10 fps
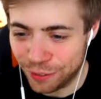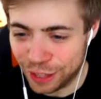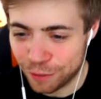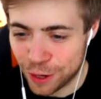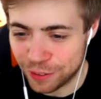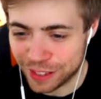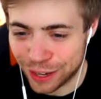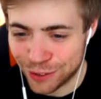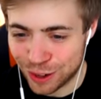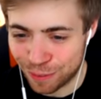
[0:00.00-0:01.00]
on this version of
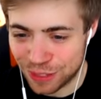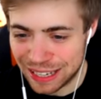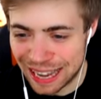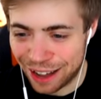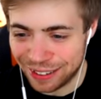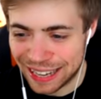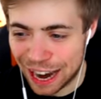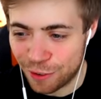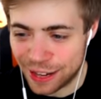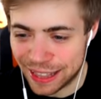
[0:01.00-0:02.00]
Sandtrap with a downed
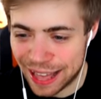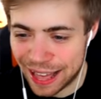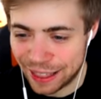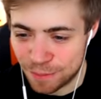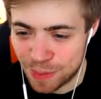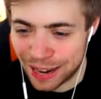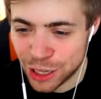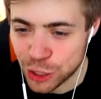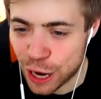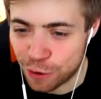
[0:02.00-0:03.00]
carrier there, the
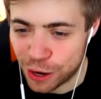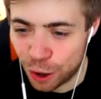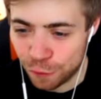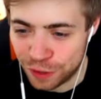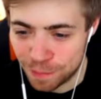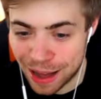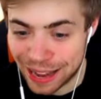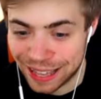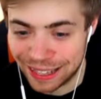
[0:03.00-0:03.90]
banished carrier off in the back